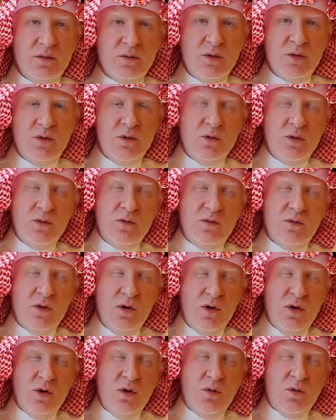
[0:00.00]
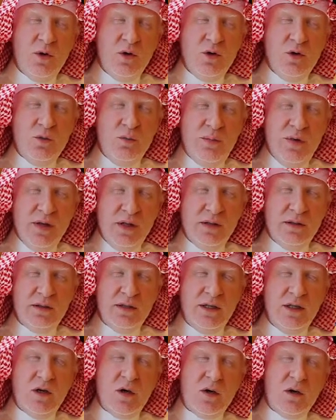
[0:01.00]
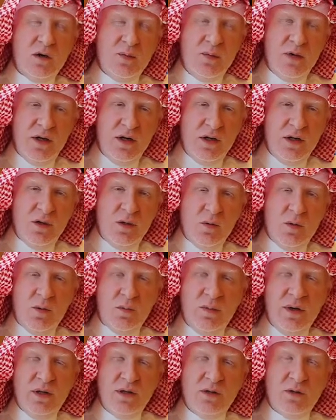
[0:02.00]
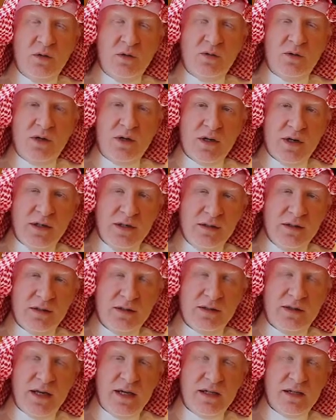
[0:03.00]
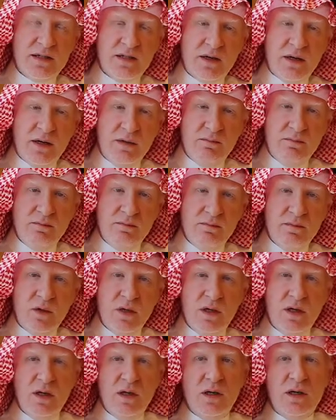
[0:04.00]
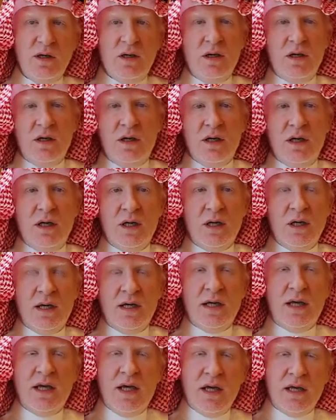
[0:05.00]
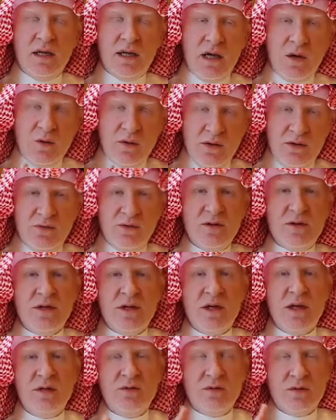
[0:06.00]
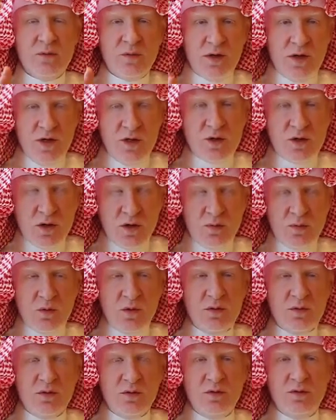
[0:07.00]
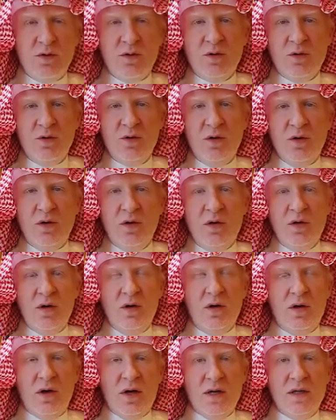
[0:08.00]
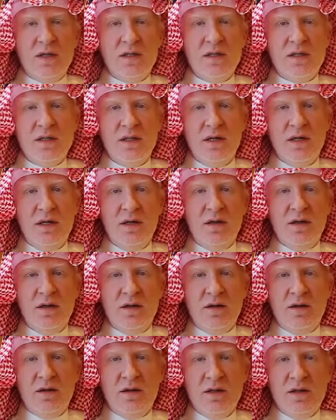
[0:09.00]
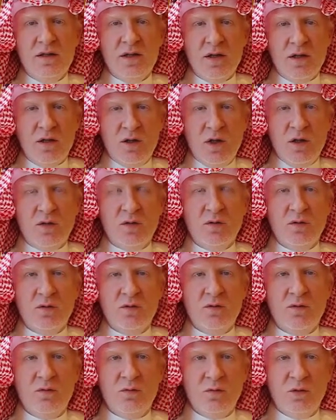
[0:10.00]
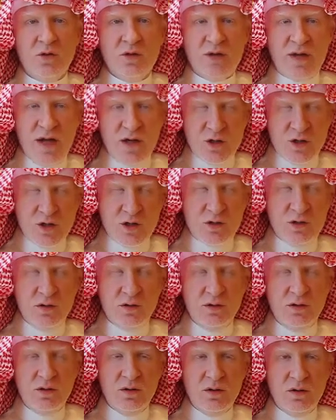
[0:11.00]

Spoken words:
when you build the economy, you won't build it overnight. It takes time. And again, I will emphasize from an HR point of view, I see that there is a lot of potential